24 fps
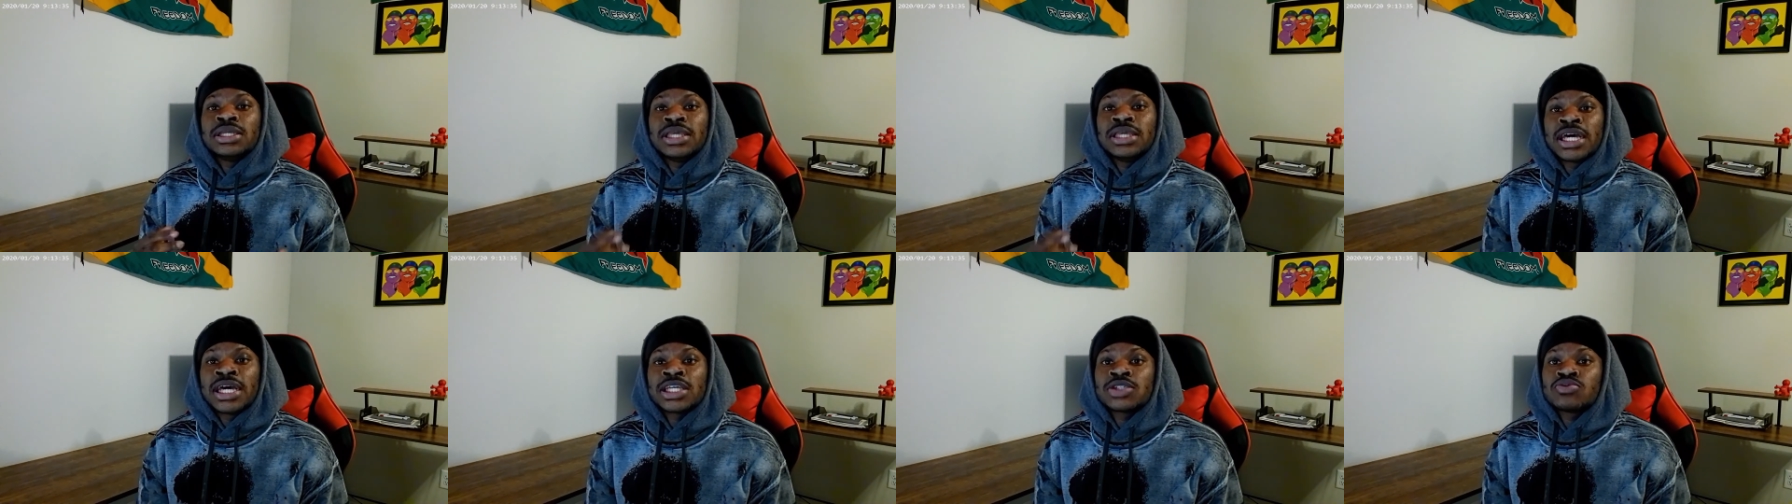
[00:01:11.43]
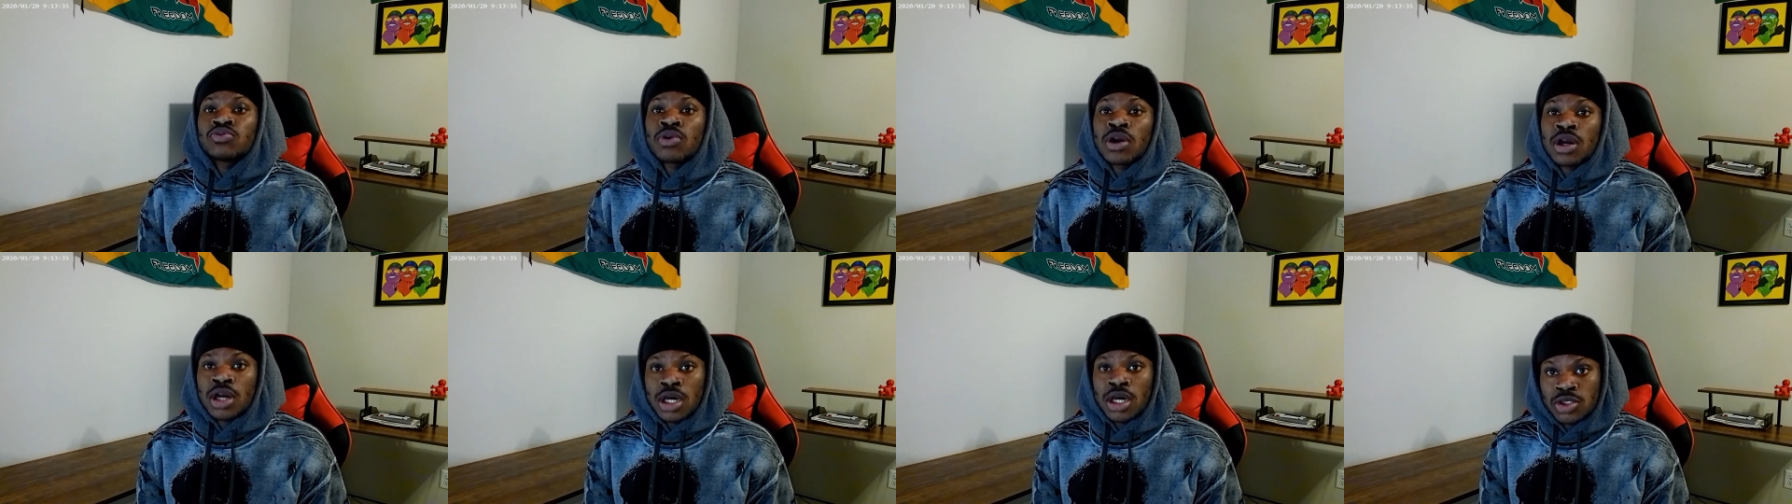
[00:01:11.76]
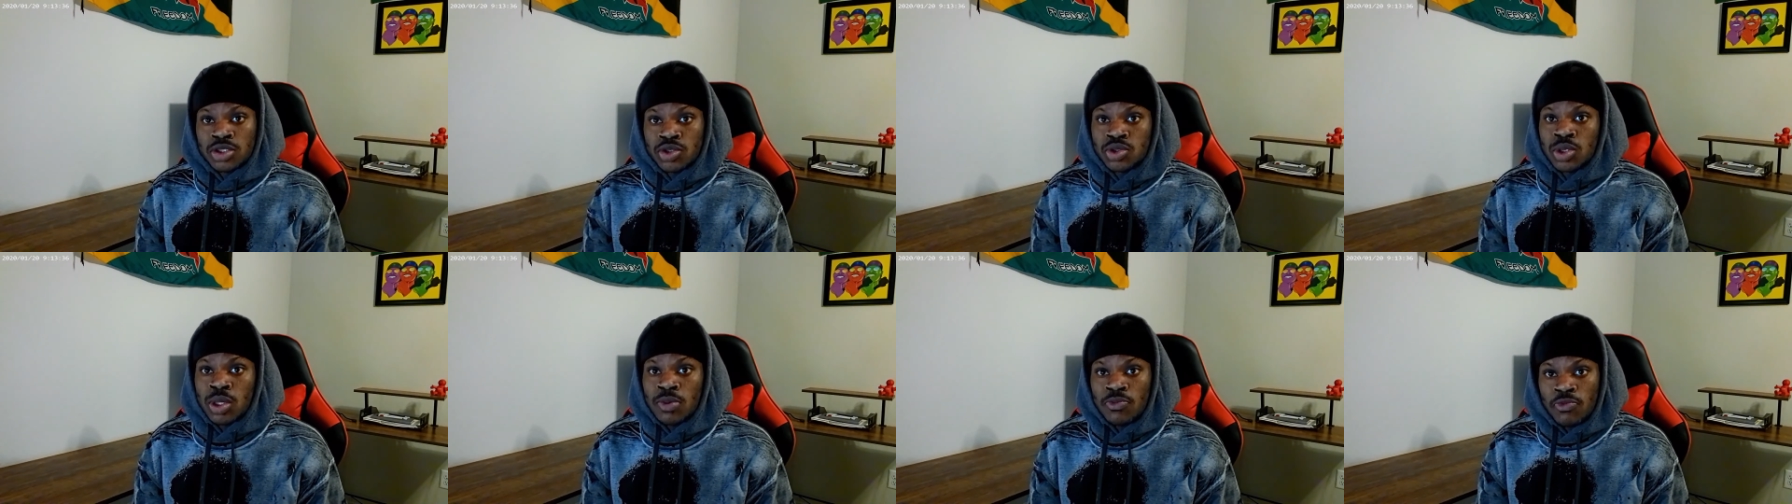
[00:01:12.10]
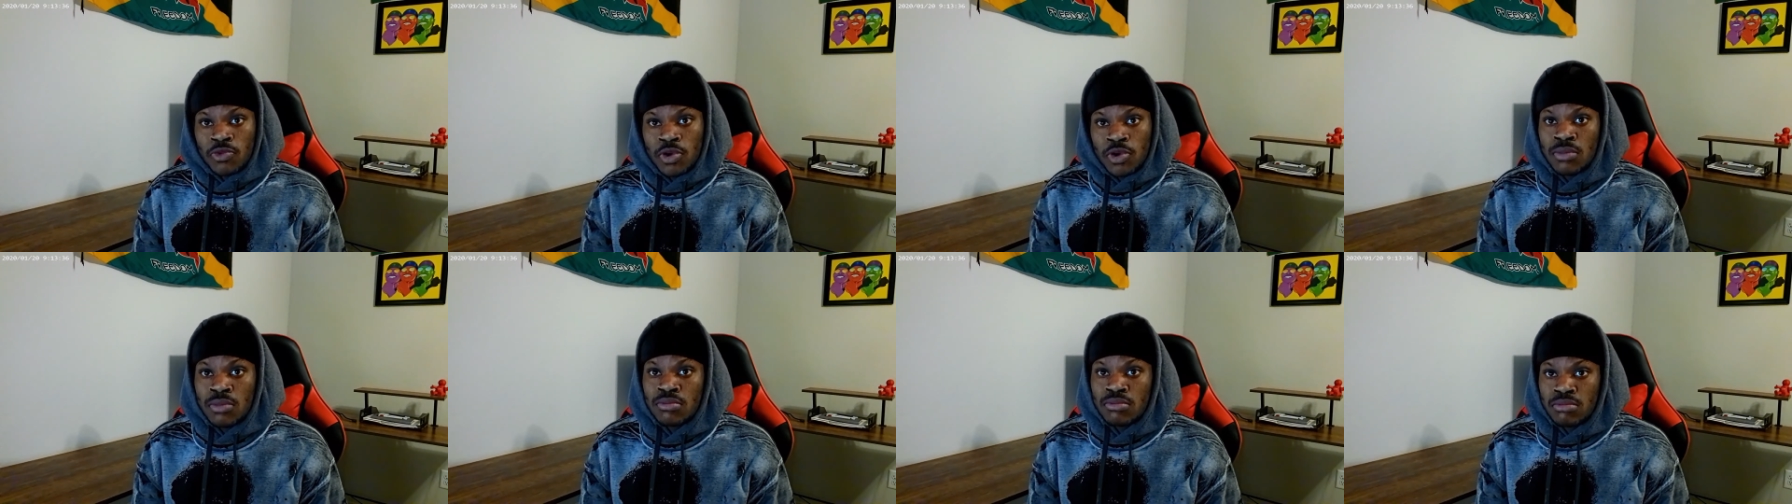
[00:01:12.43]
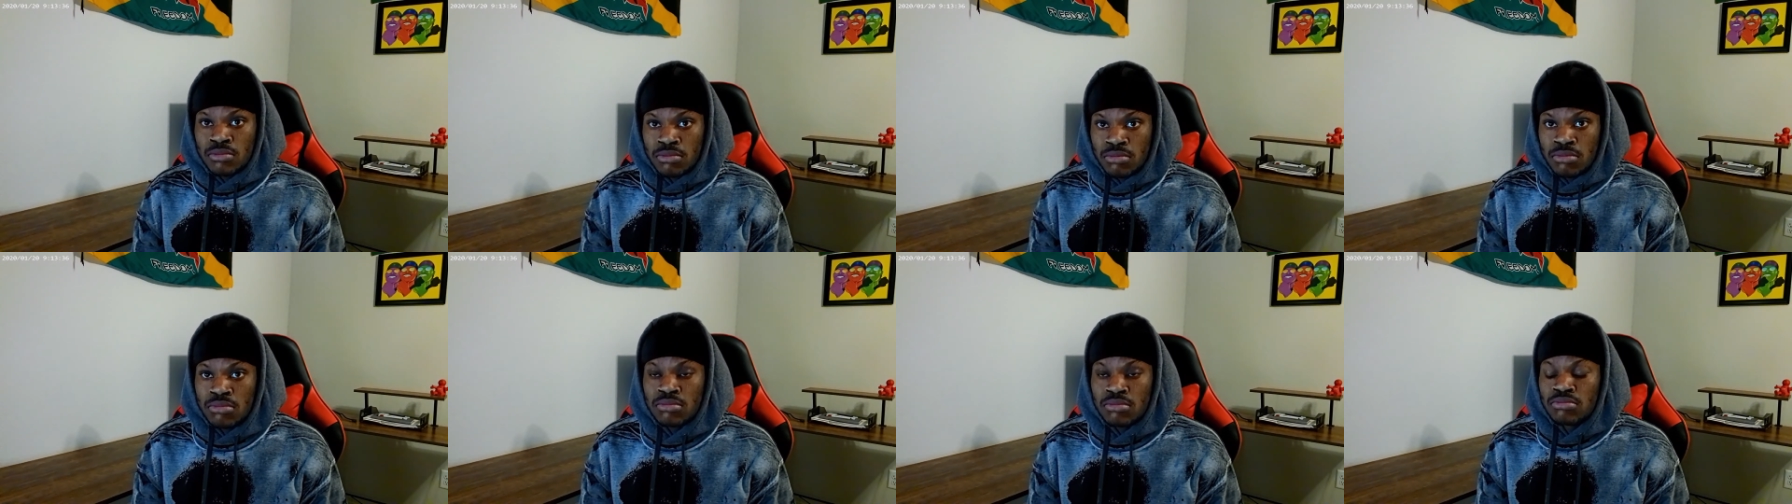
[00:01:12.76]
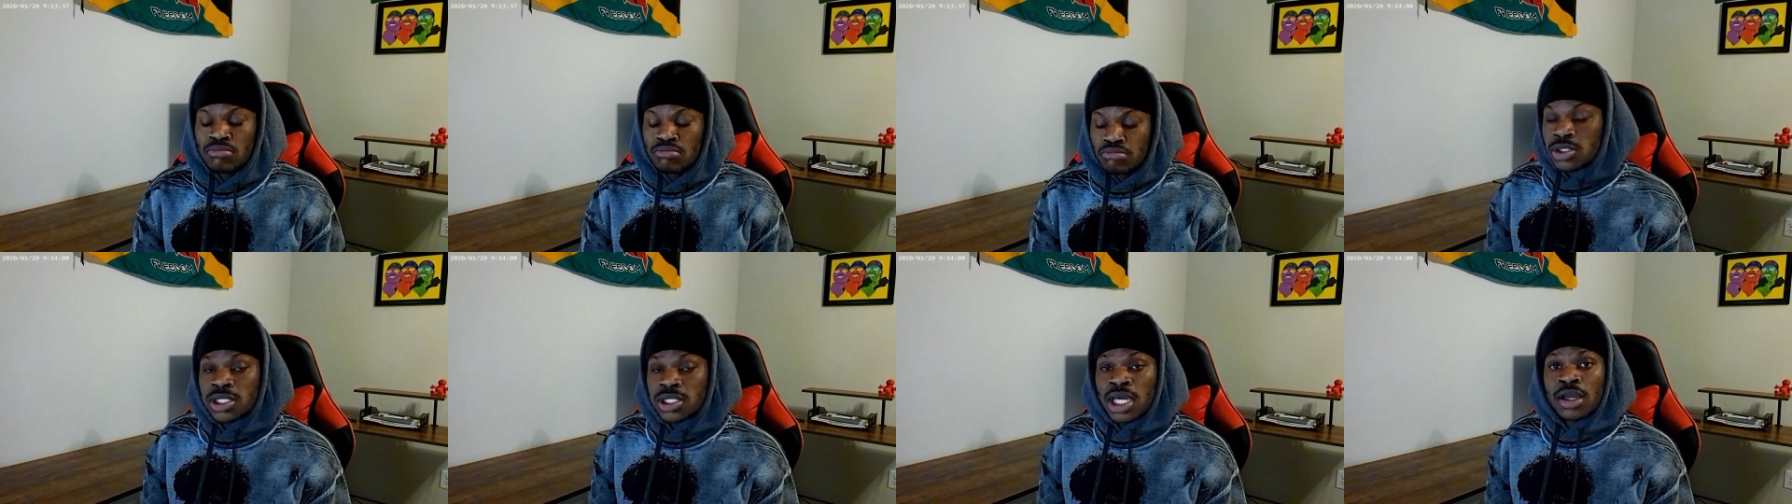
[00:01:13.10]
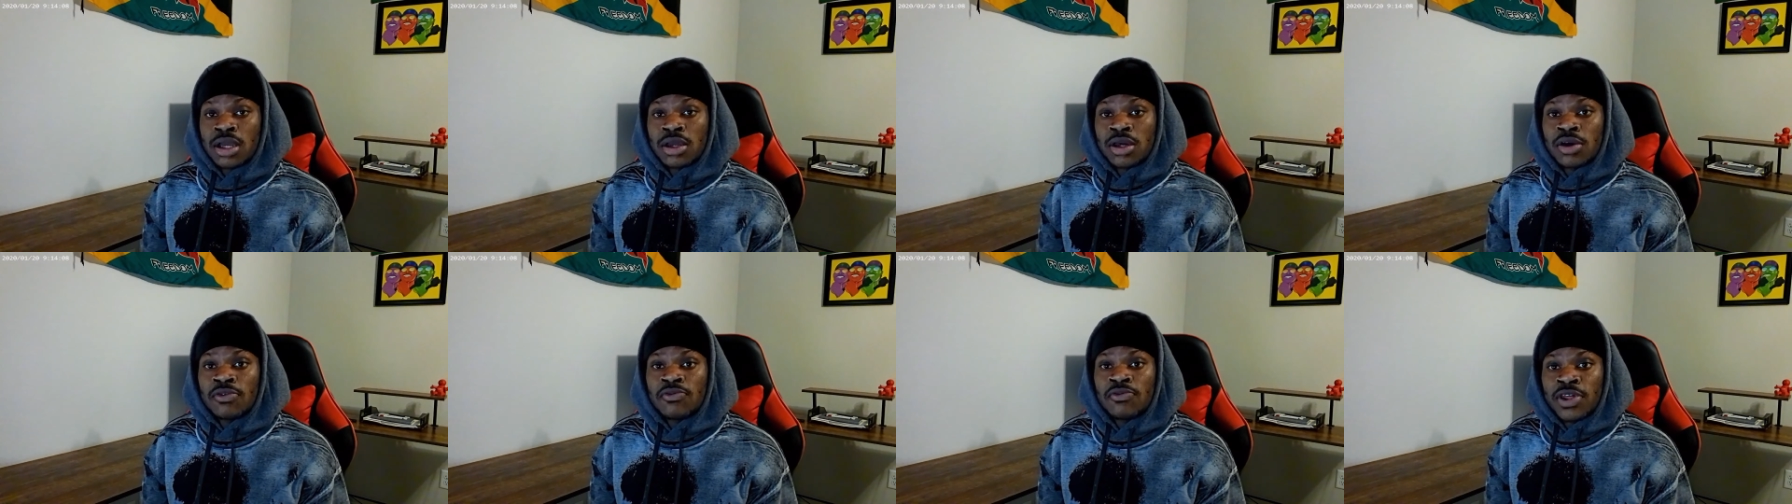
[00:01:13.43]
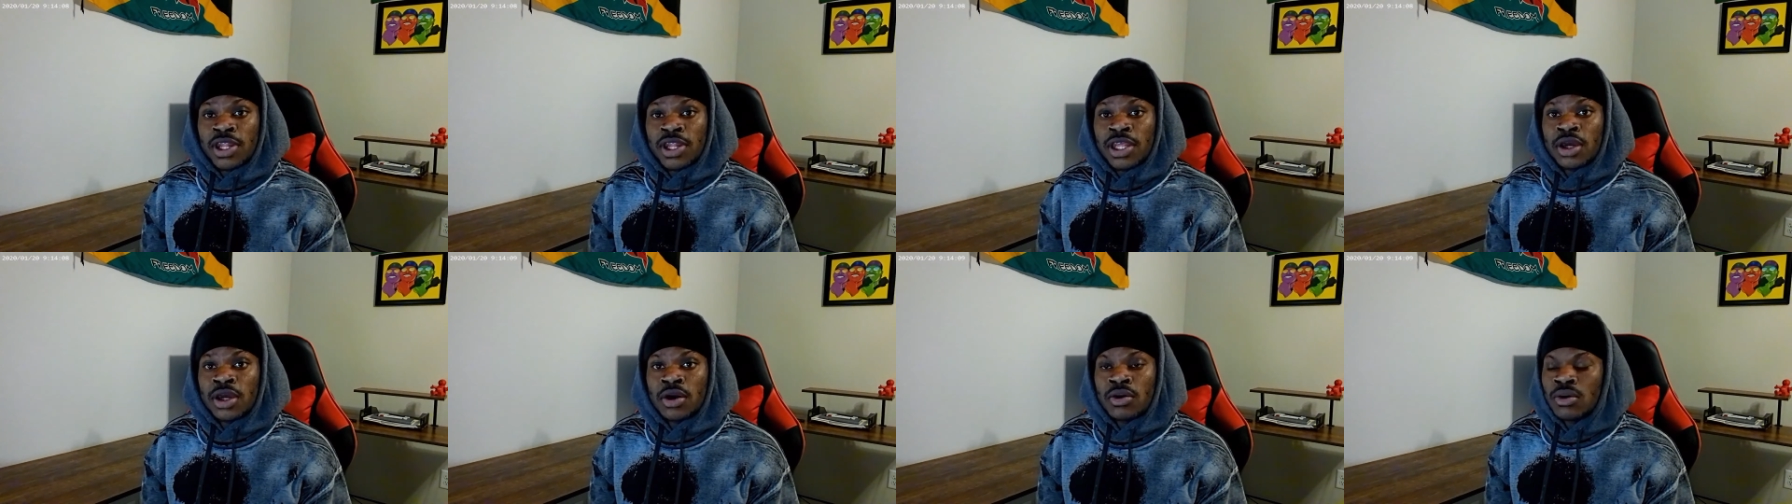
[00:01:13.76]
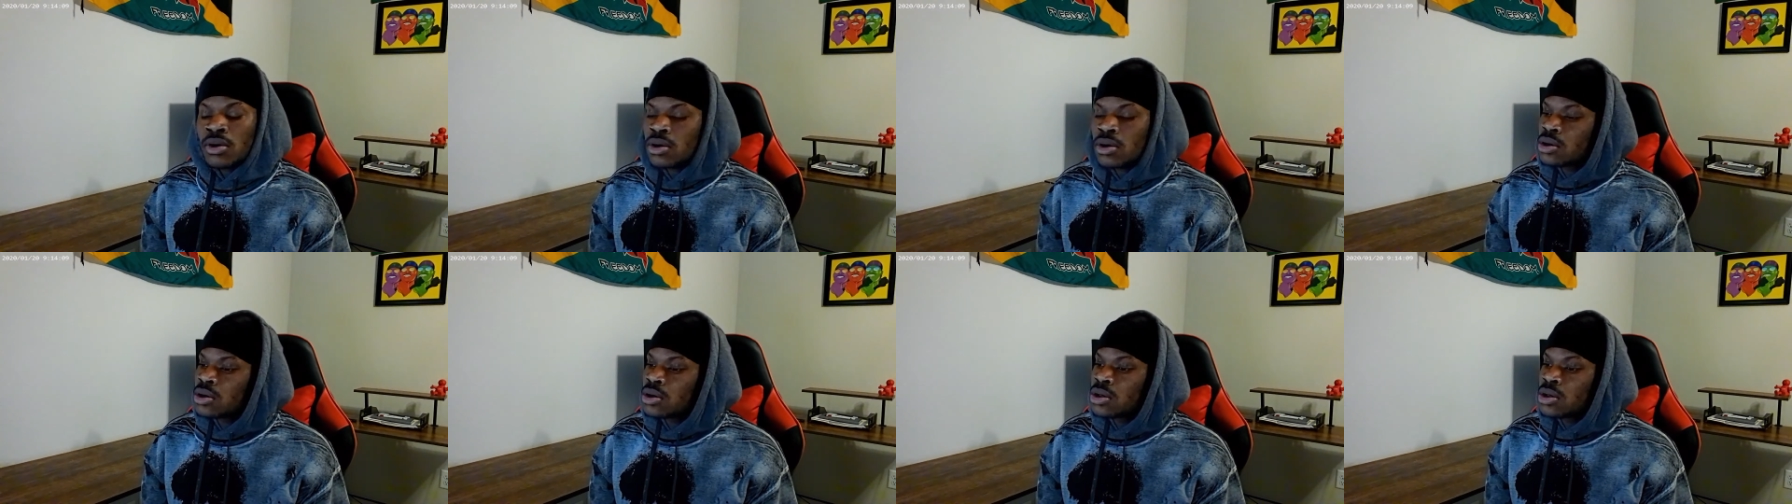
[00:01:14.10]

Guess What Country I'm From. Looks like a good video.